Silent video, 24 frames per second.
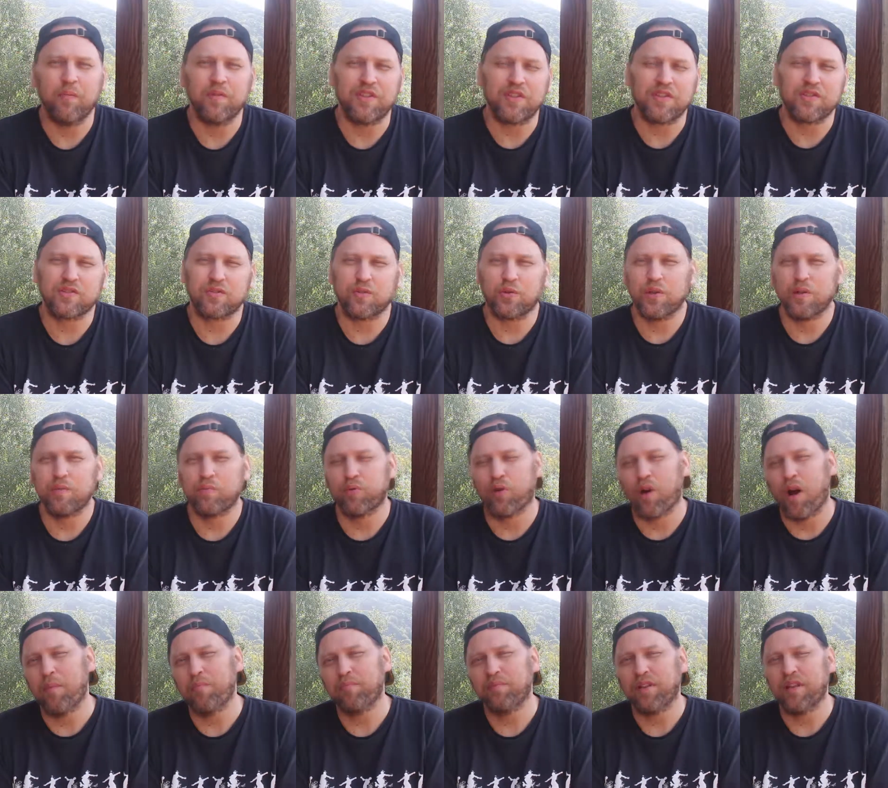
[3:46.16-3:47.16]
story
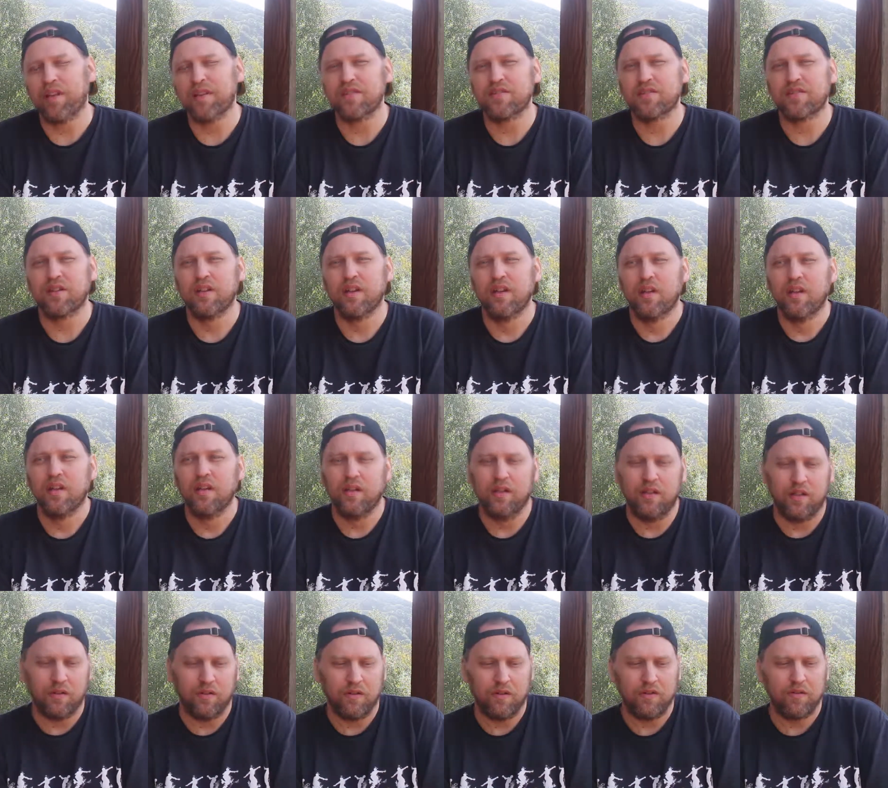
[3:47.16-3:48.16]
prompt list,
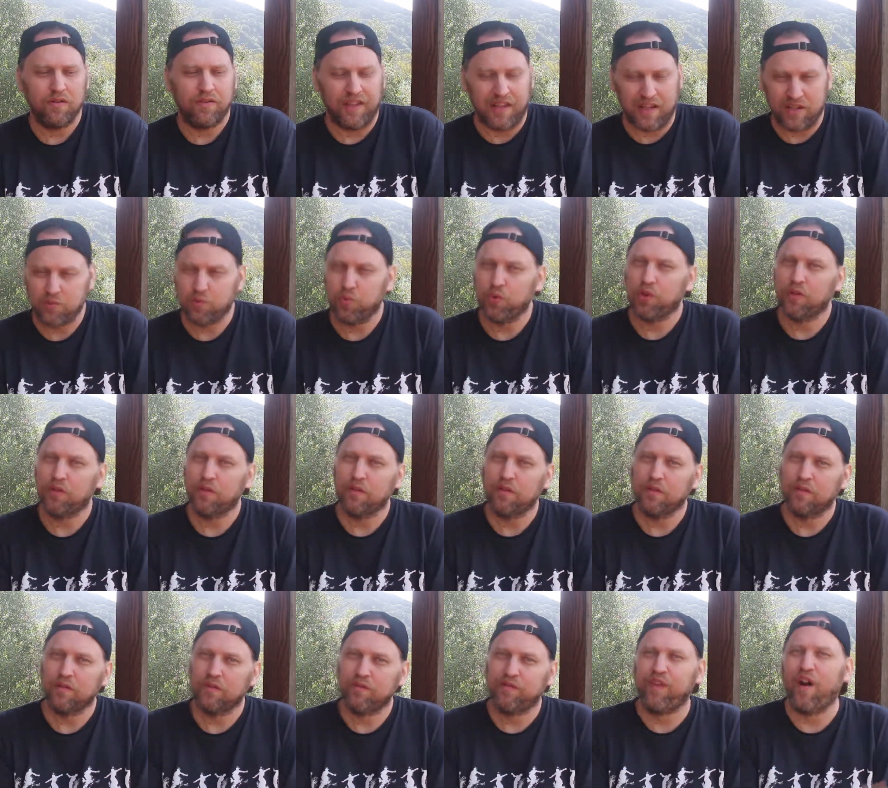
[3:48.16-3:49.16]
things will
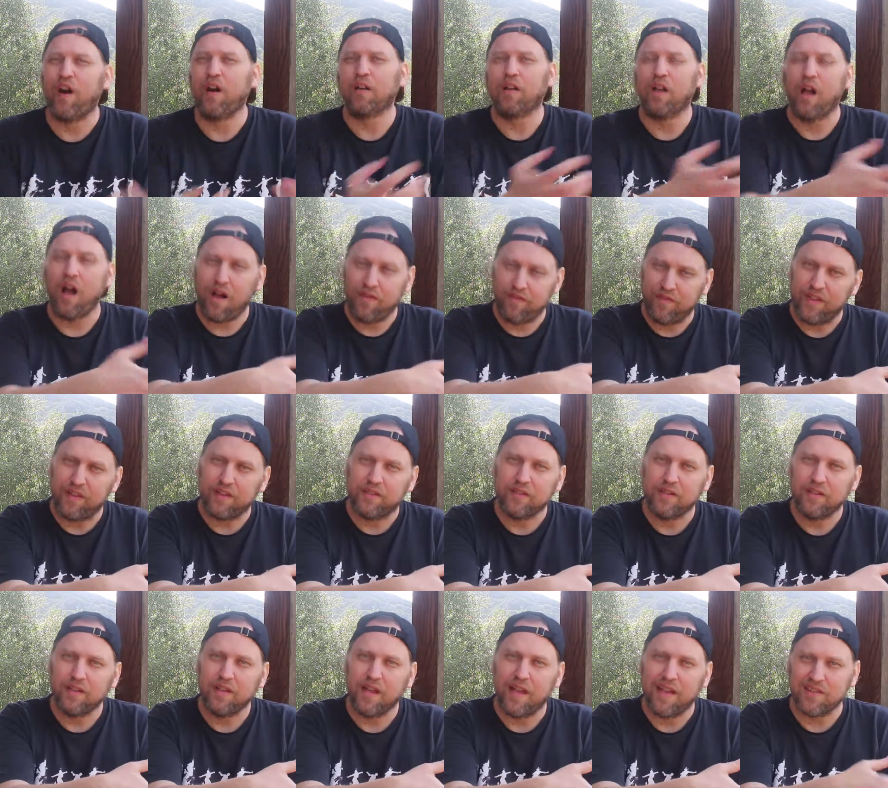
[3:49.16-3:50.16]
fall off it
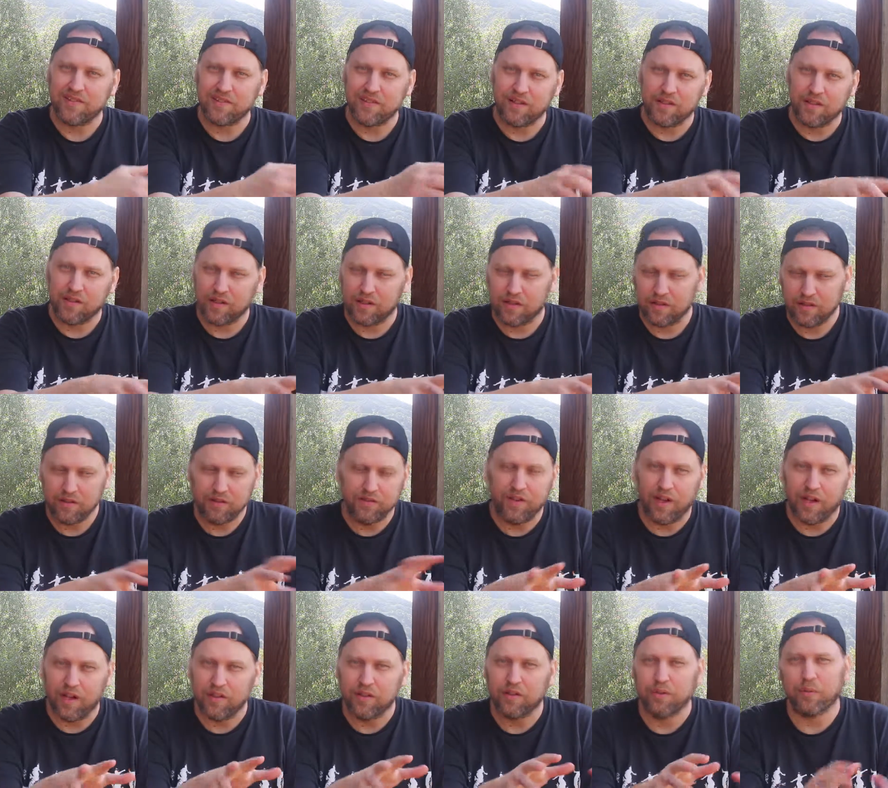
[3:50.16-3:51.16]
as they're
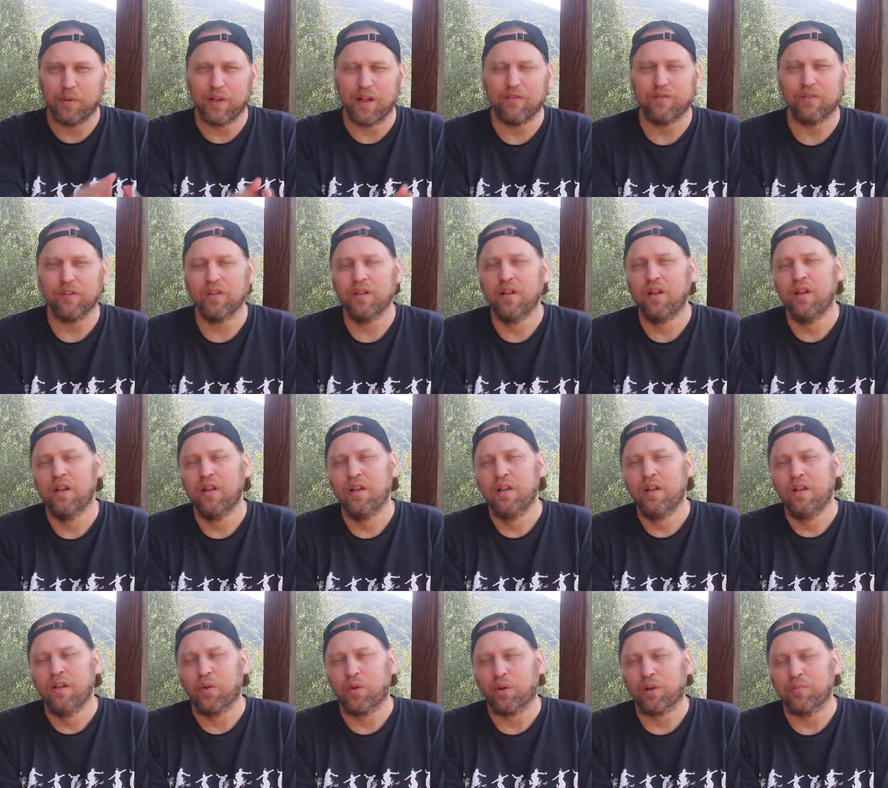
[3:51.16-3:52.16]
done or whatever,
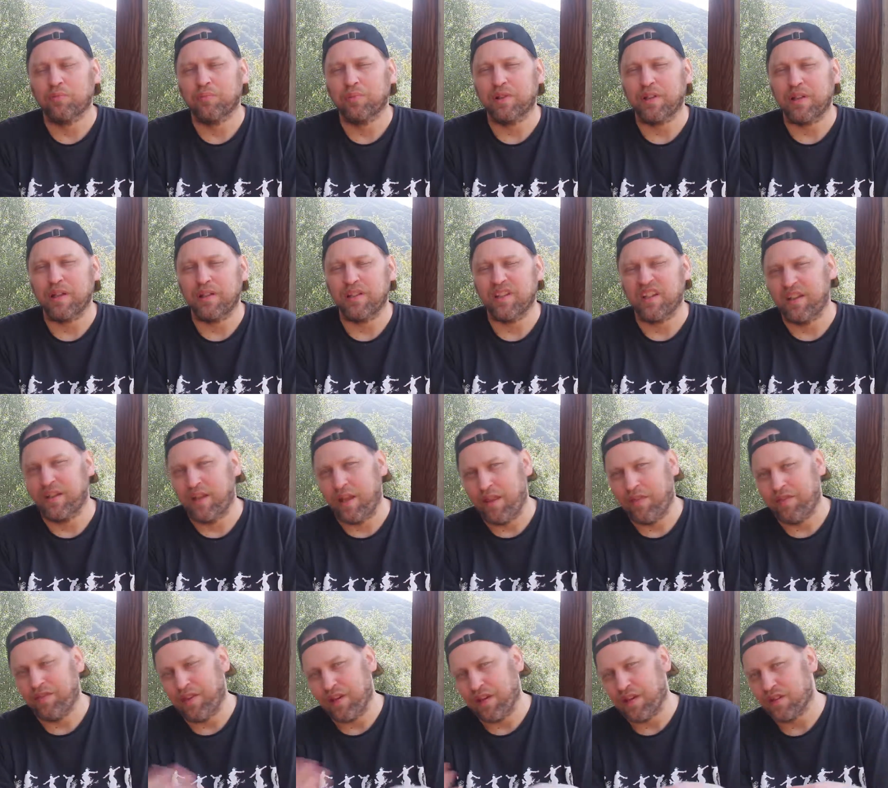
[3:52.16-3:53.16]
or complete, and
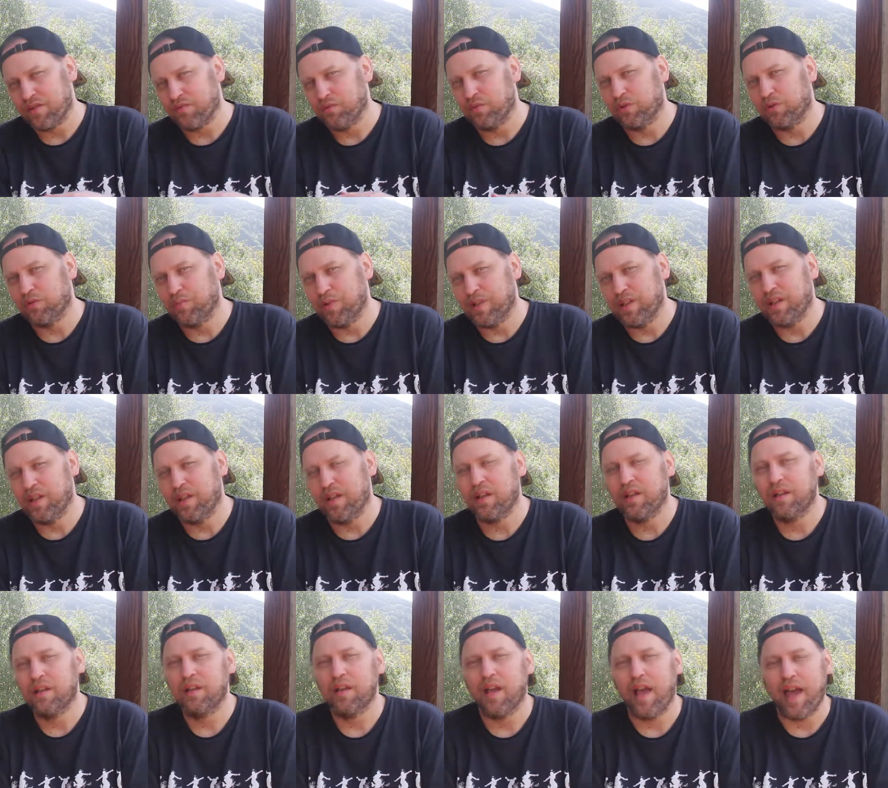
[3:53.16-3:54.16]
then things will be
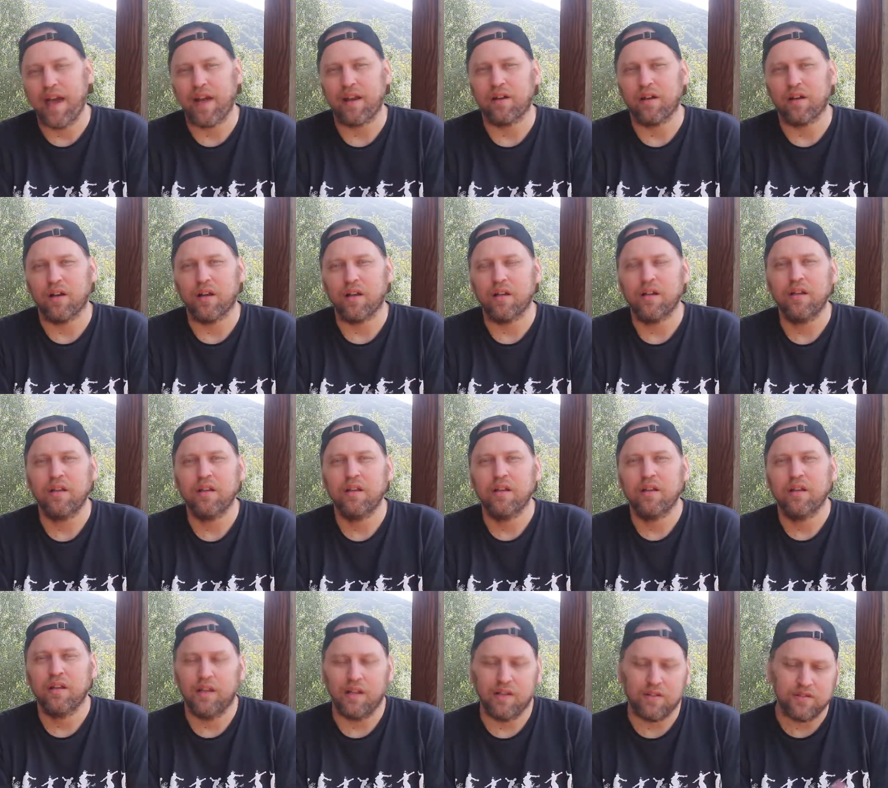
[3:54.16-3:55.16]
added on.
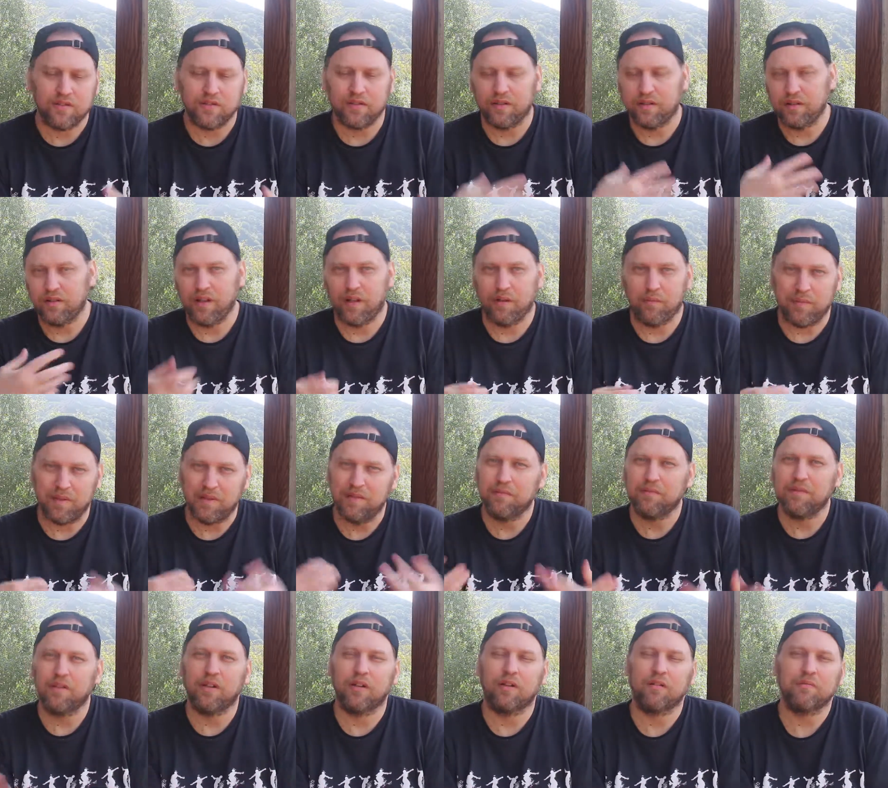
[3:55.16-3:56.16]
And so I'll be,
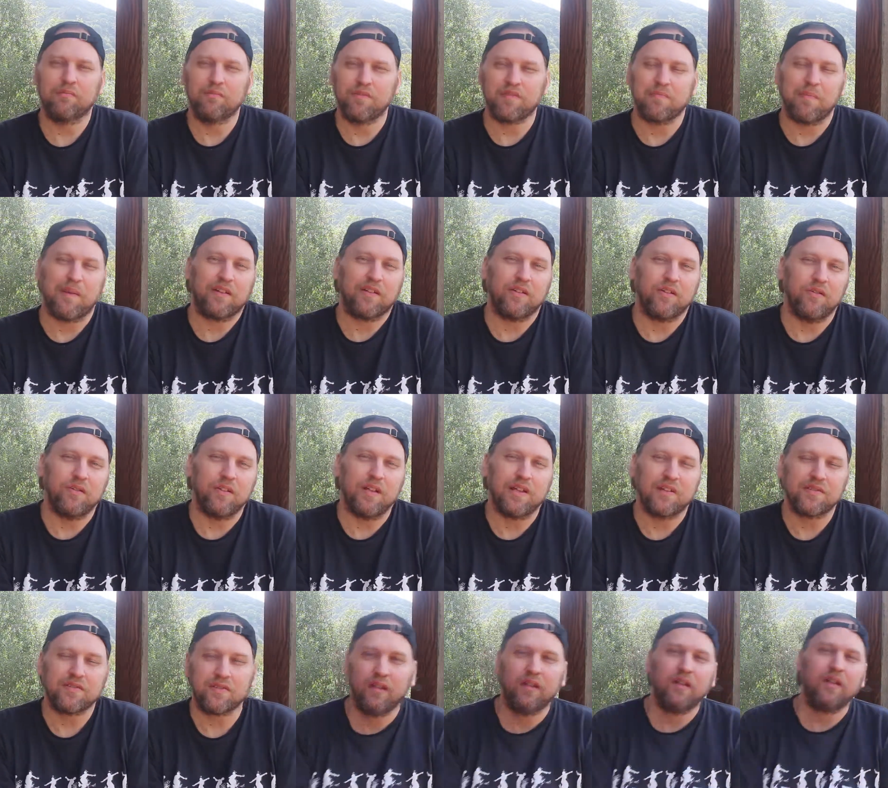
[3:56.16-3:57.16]
just make a new list.